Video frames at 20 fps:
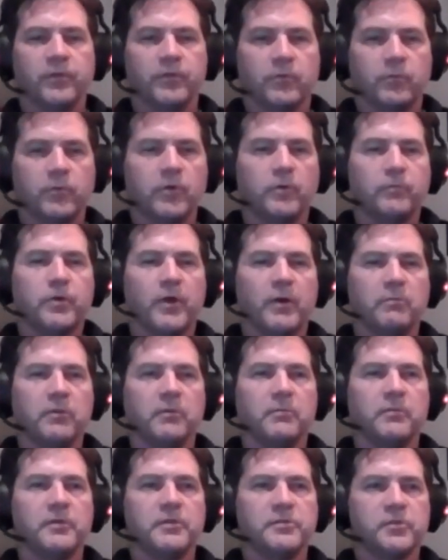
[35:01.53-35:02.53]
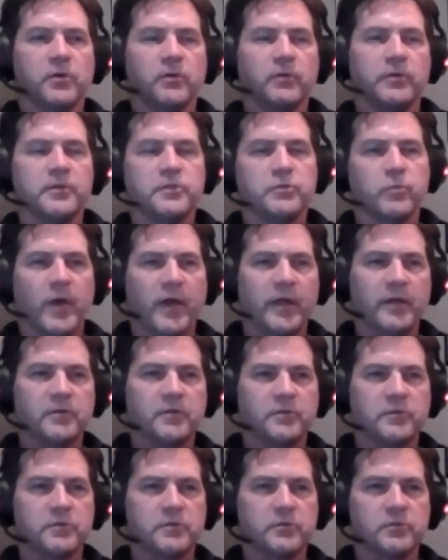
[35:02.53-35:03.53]
The real problem is all these
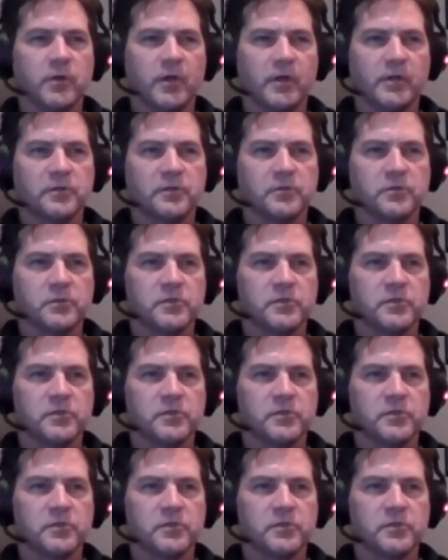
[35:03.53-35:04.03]
wankers trying to